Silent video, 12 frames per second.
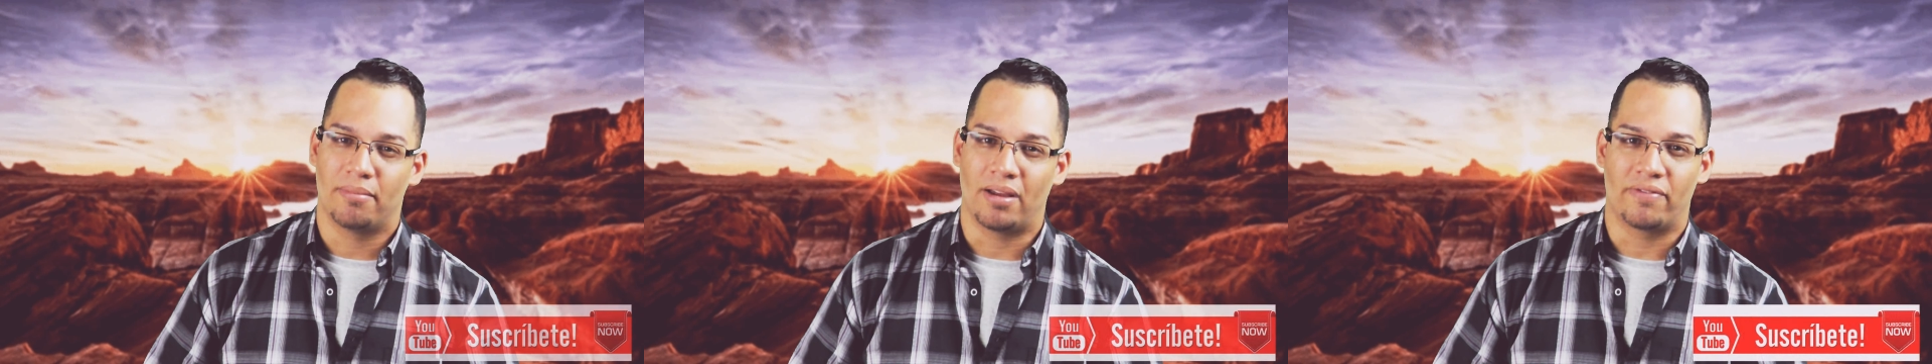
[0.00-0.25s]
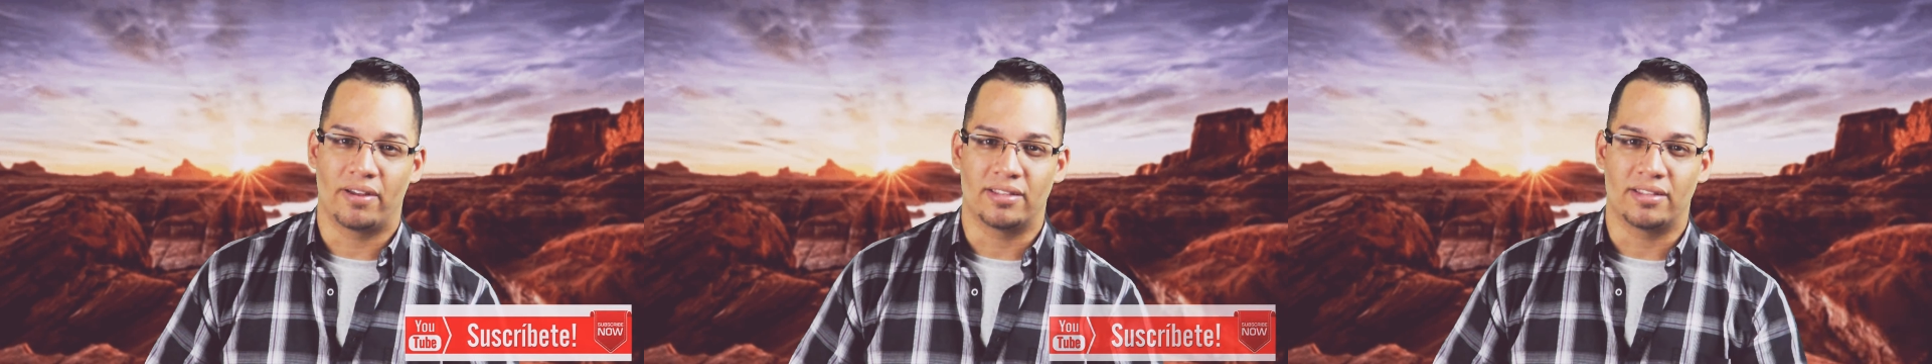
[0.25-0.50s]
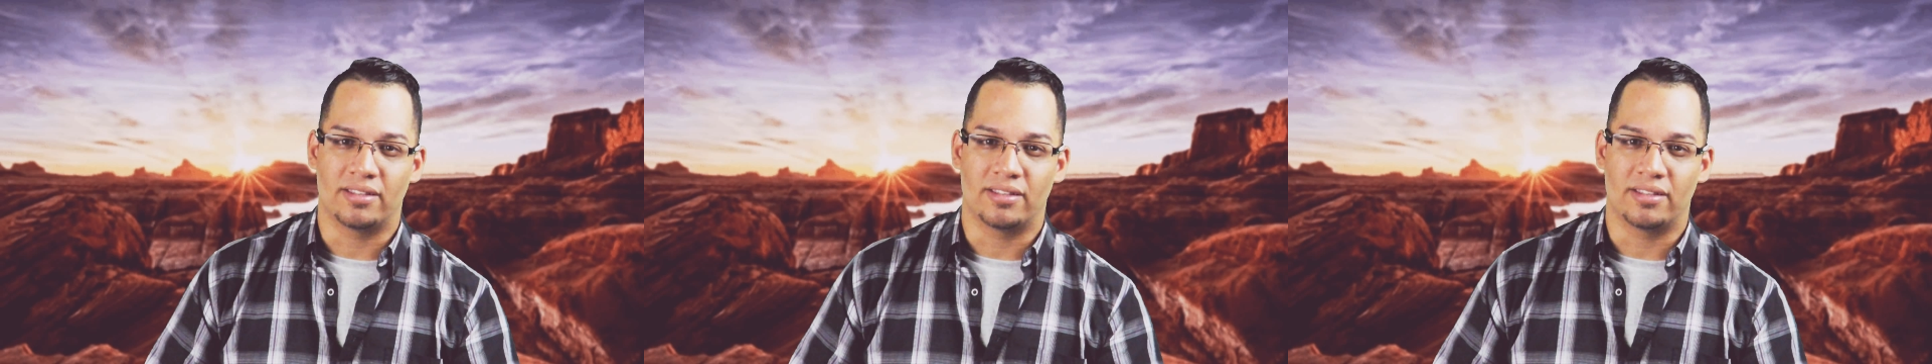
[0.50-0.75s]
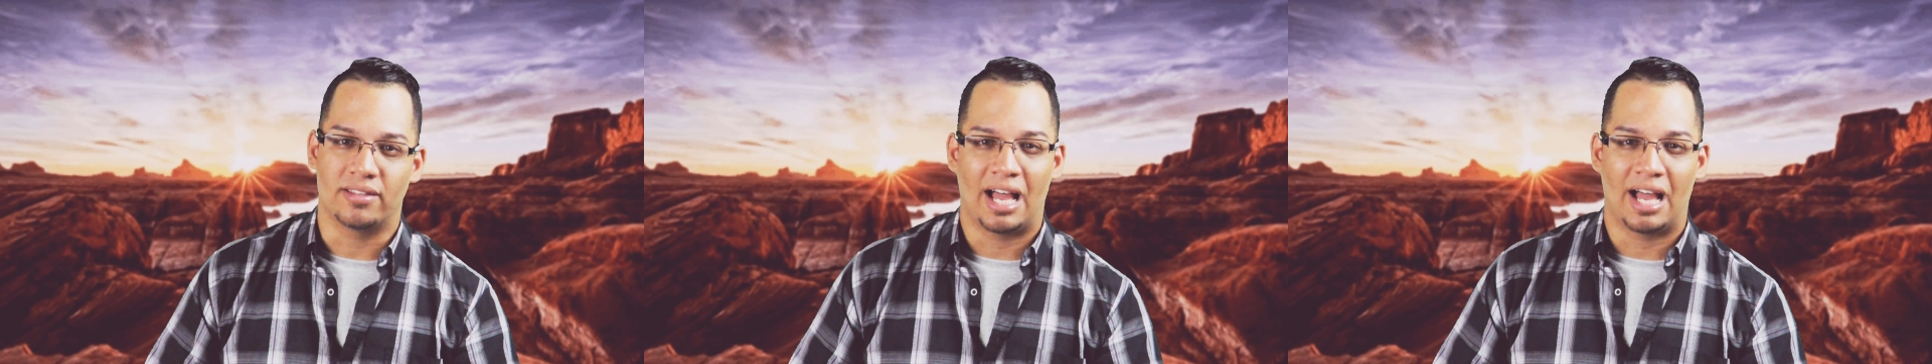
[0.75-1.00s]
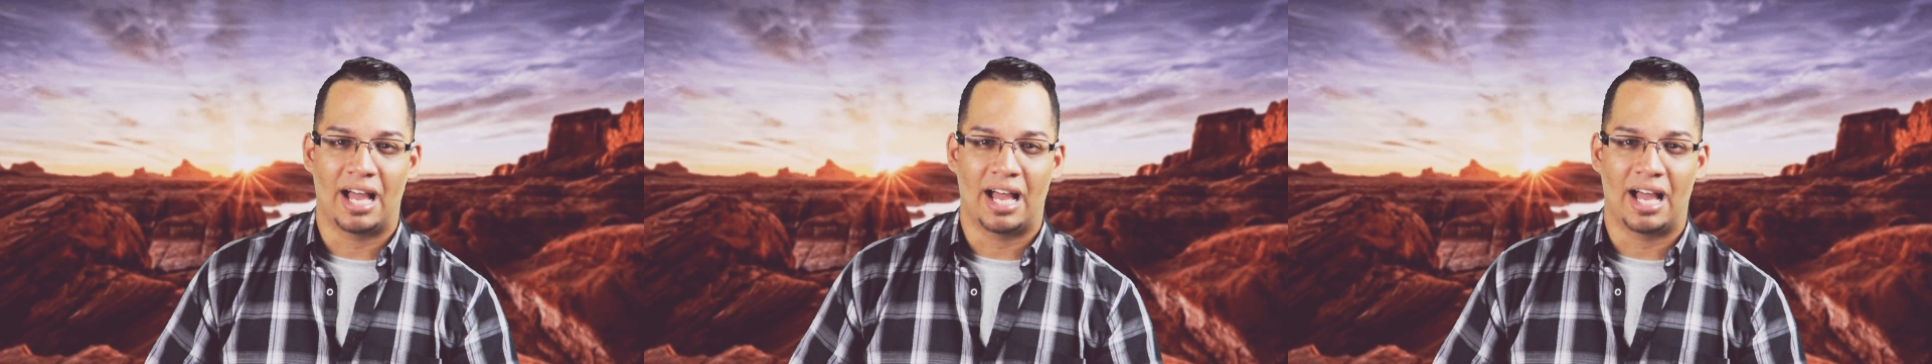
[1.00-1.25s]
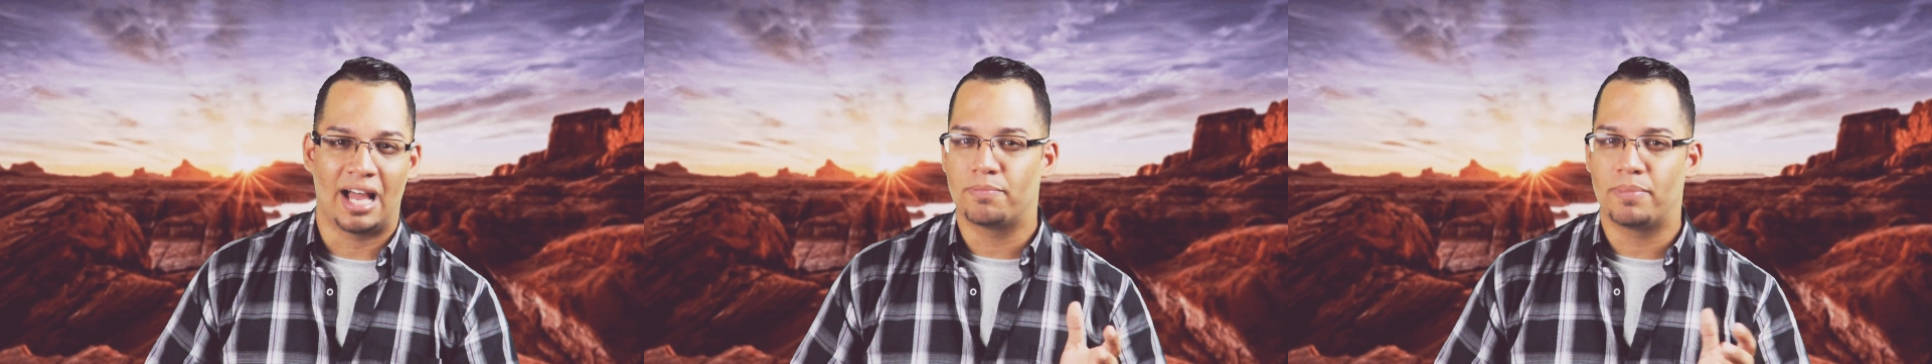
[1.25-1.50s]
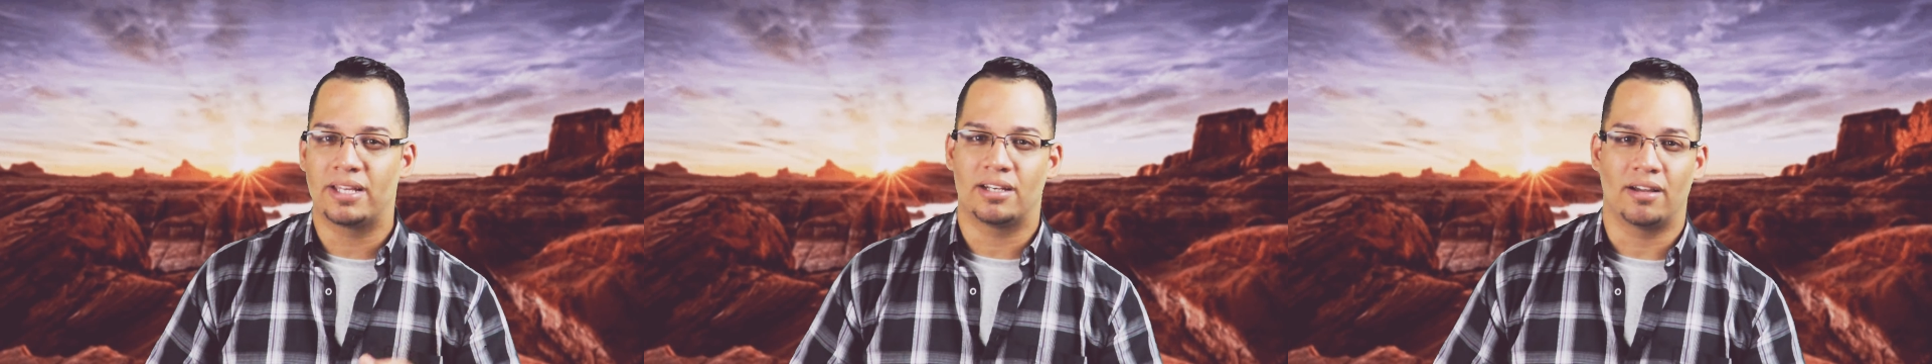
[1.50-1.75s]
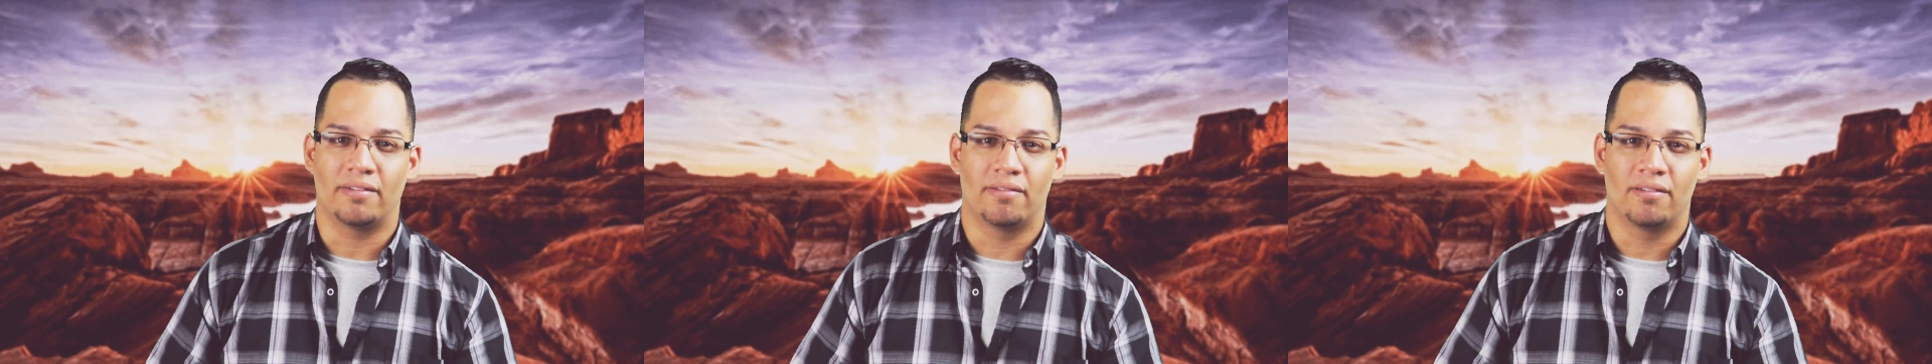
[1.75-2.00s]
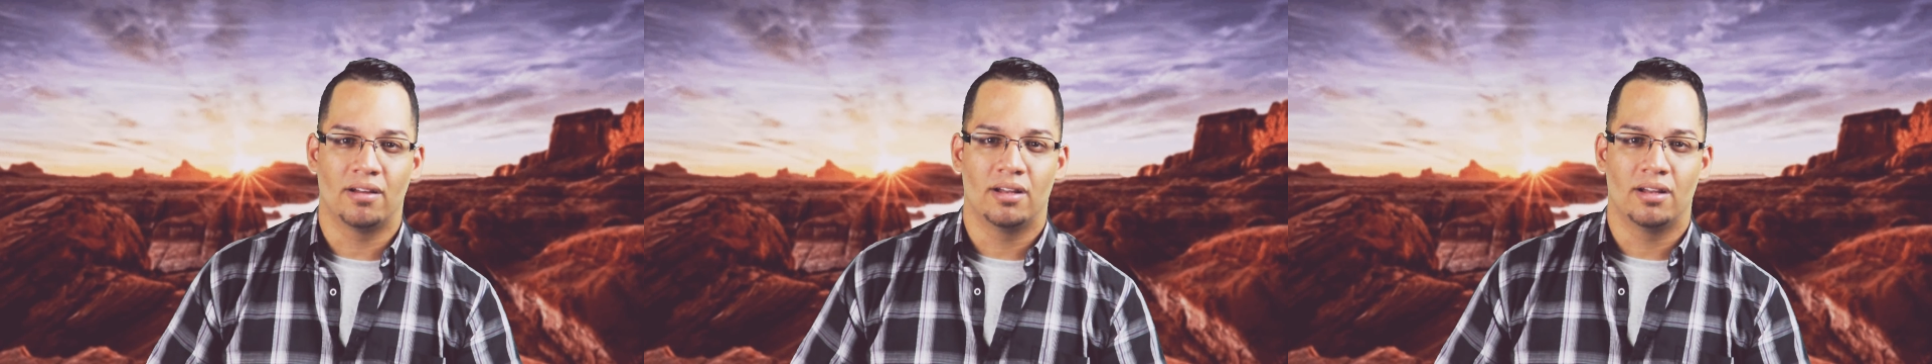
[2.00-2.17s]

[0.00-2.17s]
My friends, I will be speaking of